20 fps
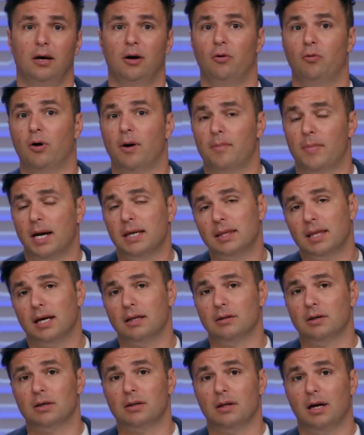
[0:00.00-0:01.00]
What might that
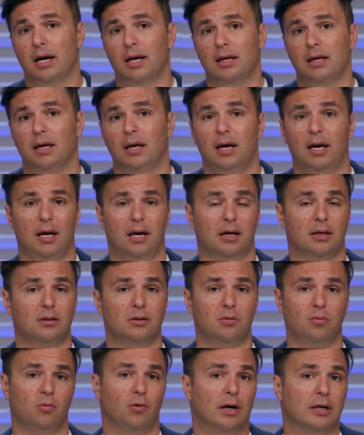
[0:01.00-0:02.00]
look like,
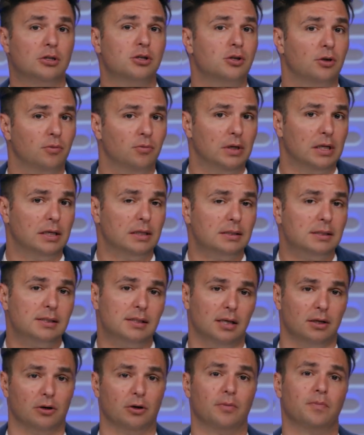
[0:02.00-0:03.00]
and what should we
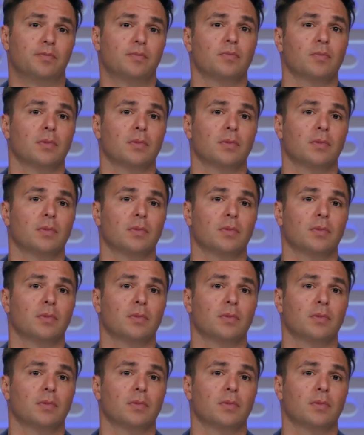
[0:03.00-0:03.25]
consider?